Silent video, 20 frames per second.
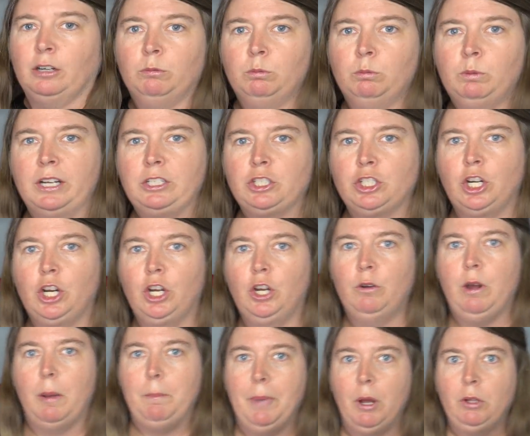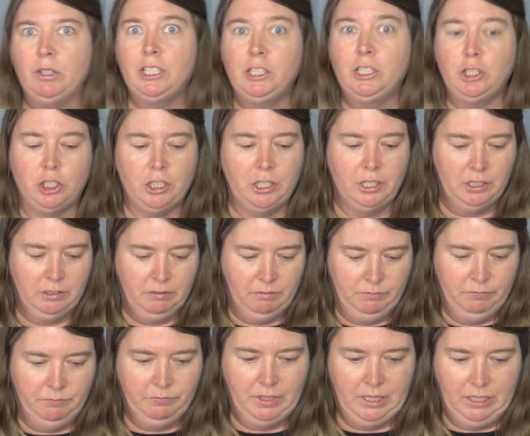a retro bowling shirt.
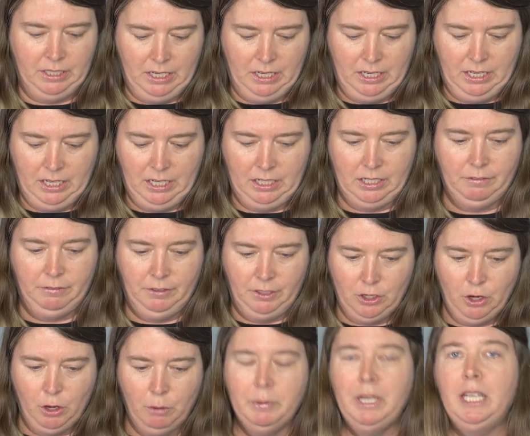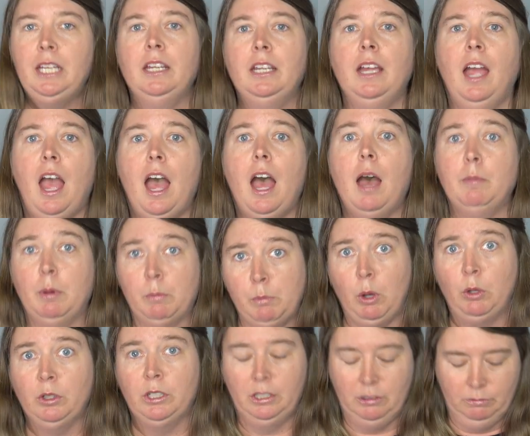And if you know me, I'm a
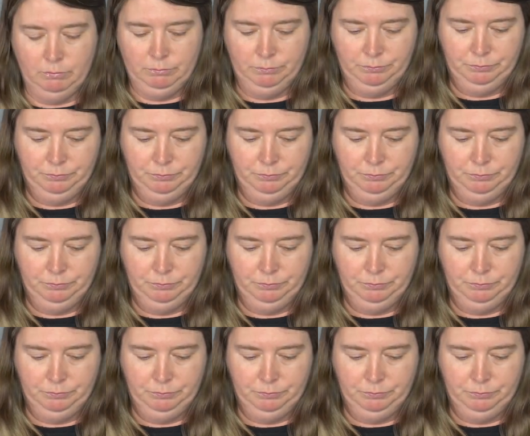bowler.